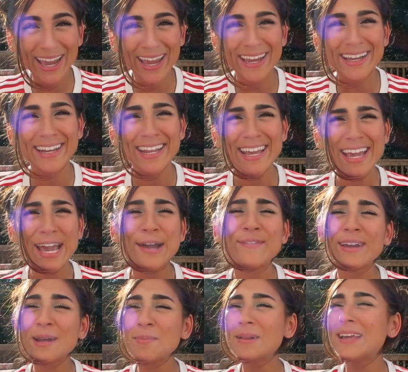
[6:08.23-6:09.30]
And if
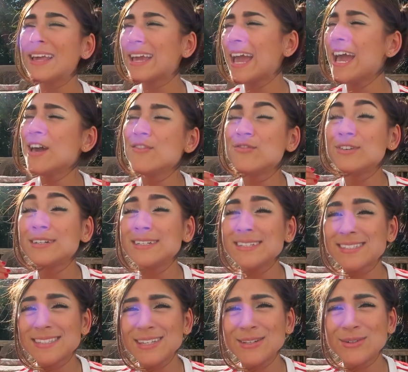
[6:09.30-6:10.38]
I could play like
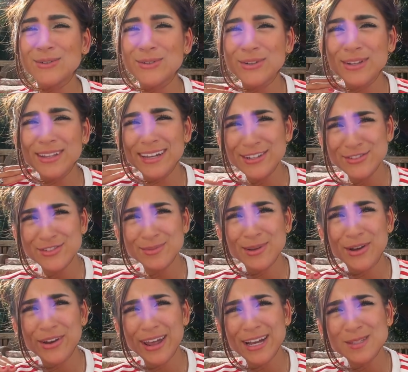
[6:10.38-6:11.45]
every single
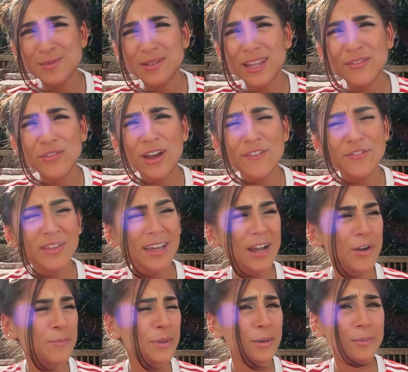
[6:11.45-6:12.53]
instrument on expert level, I feel like
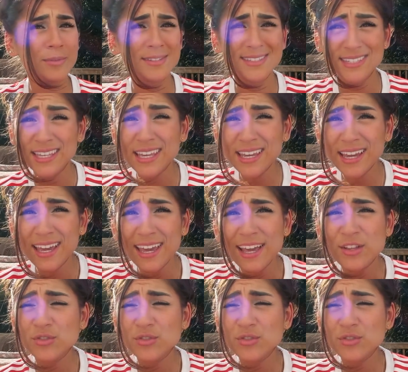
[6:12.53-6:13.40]
I'd be able to sing.